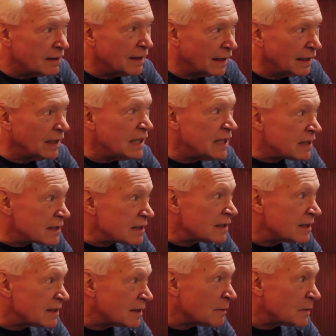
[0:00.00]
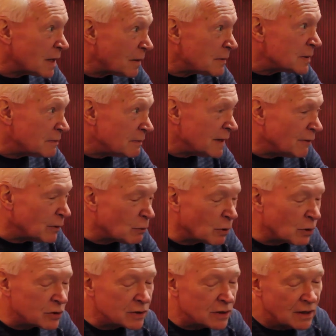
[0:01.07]
At least, yeah, sometimes yeah. even
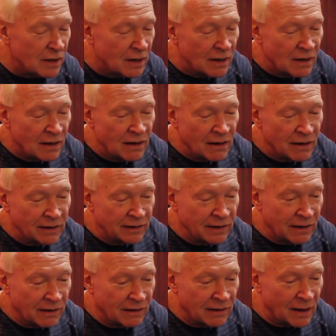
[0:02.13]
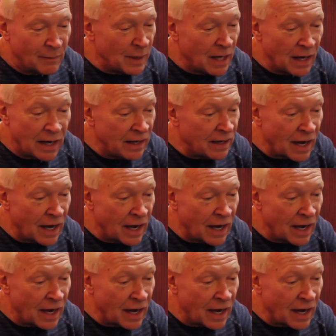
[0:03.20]
worse. That's me. Yeah. I mean, I,